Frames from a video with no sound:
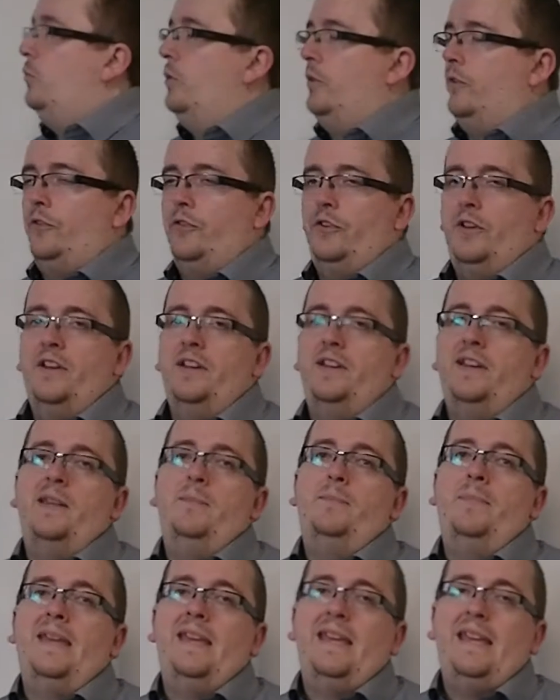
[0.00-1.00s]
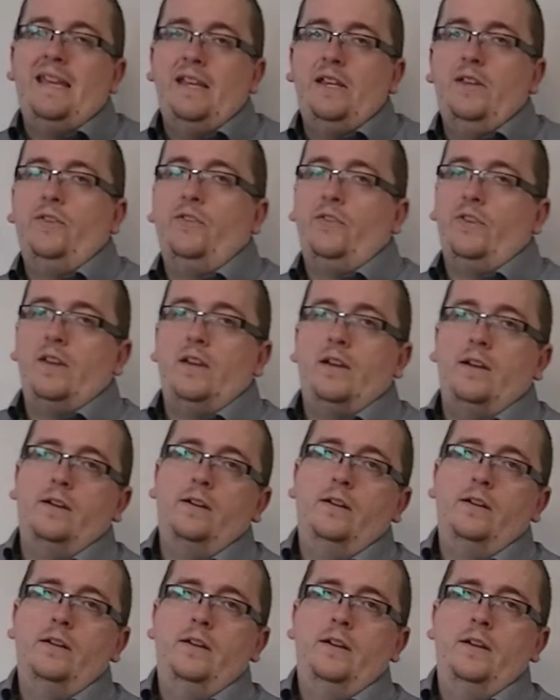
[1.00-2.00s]
would certainly be easier
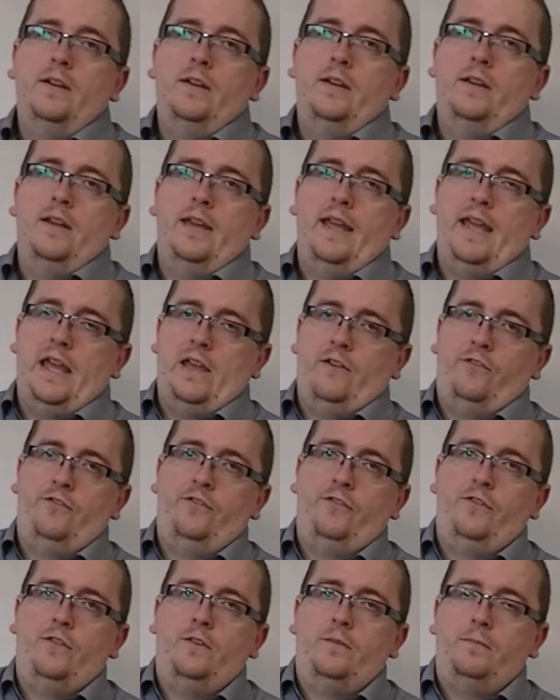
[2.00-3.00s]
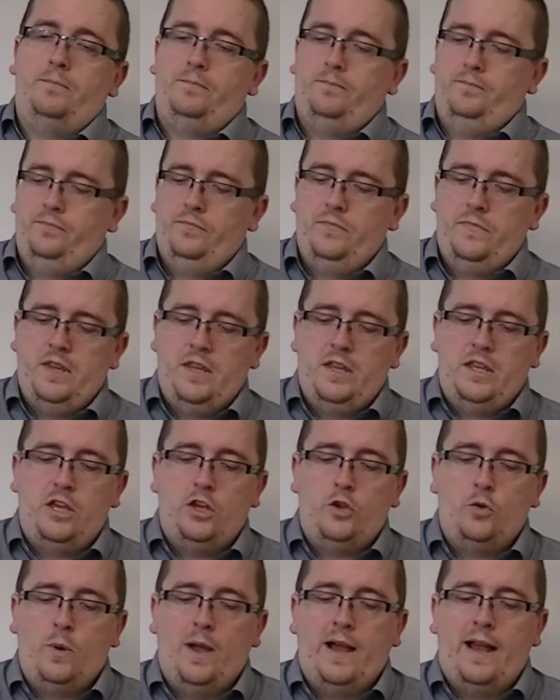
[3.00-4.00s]
if
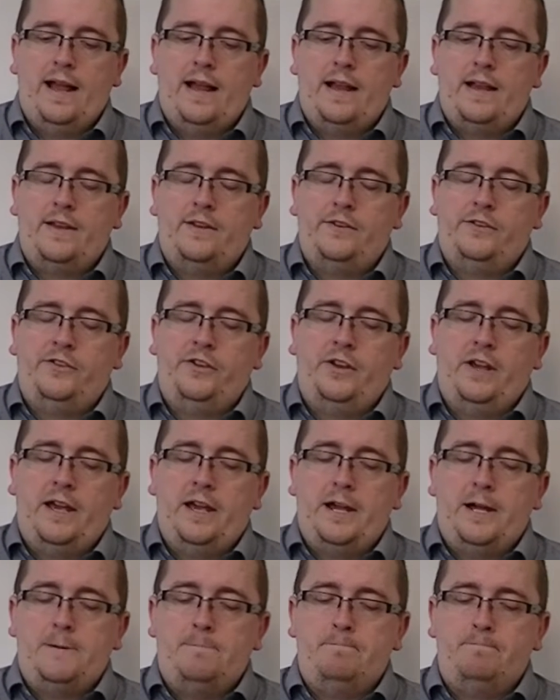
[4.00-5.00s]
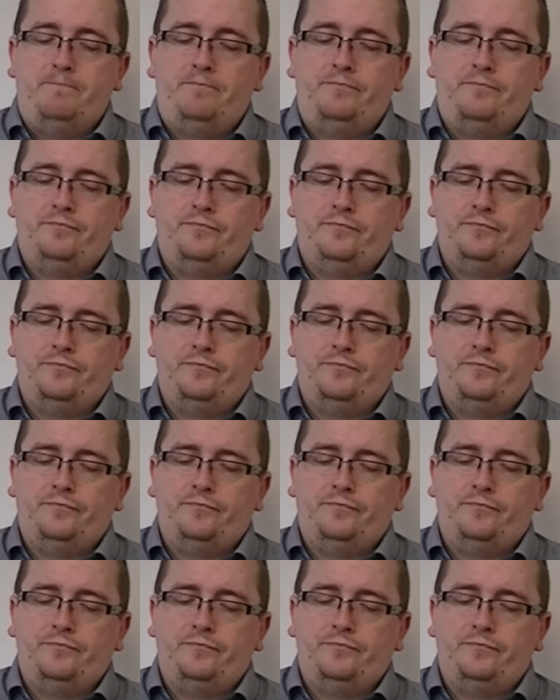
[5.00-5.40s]
you had um,